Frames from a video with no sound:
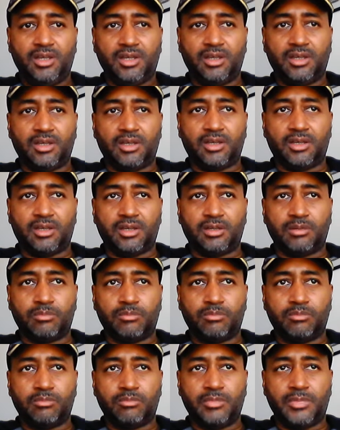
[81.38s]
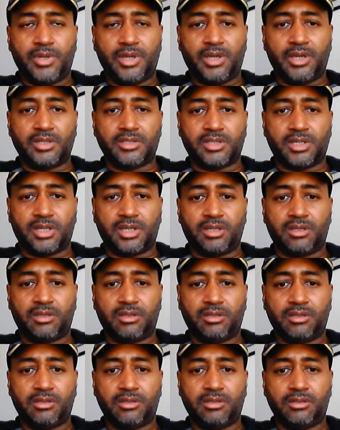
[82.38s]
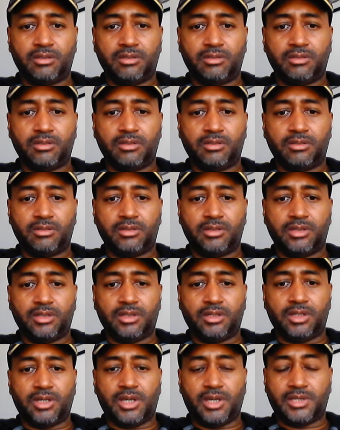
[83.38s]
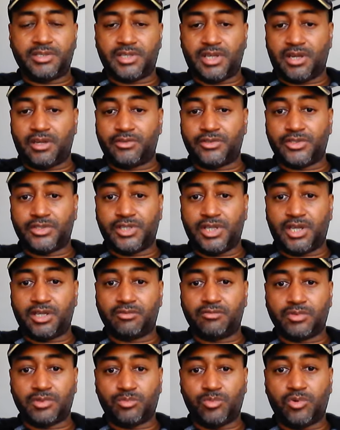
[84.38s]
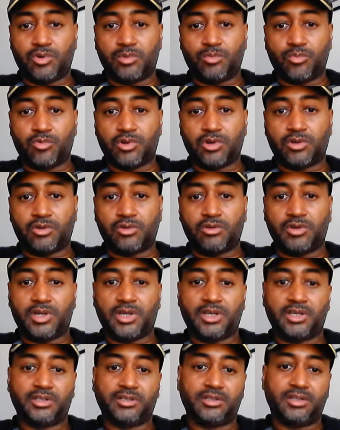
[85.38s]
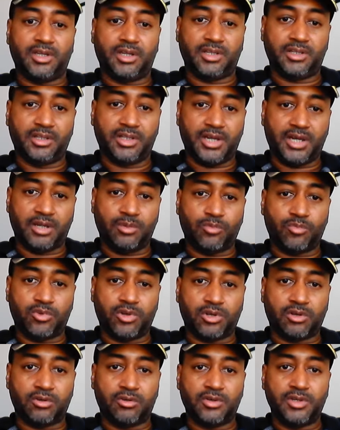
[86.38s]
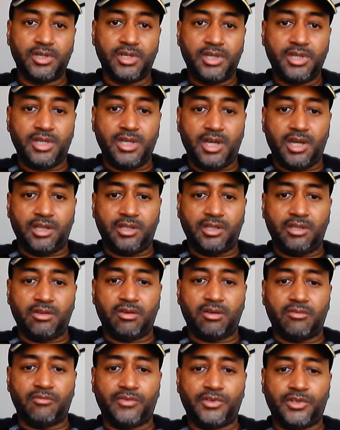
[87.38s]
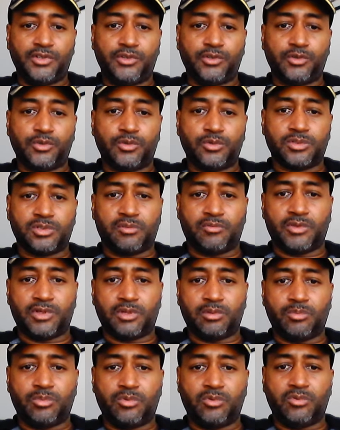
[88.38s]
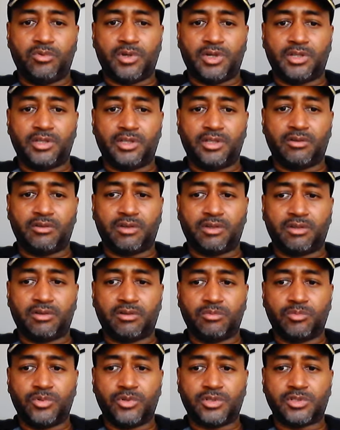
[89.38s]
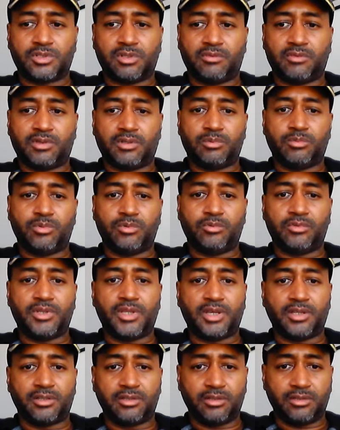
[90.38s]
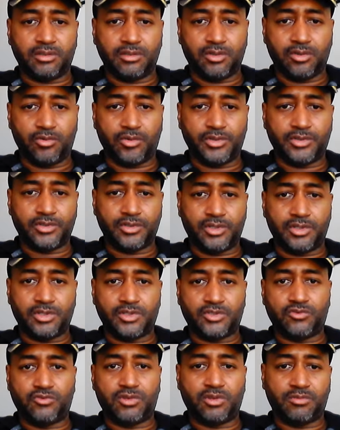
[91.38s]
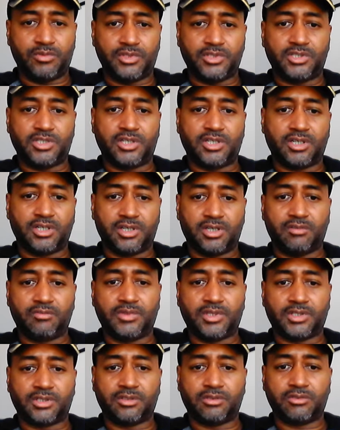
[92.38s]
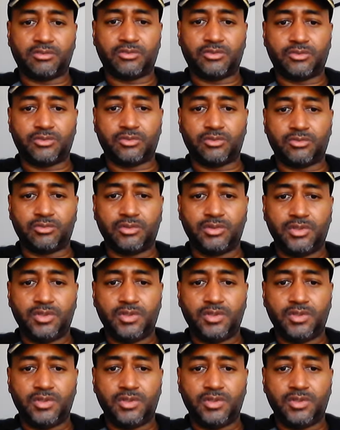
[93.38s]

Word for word: Um, as I as I understand was born in Morocco and and died in Morocco and there are videos available and there are books available that go into the history of the Sheikh I'm not going to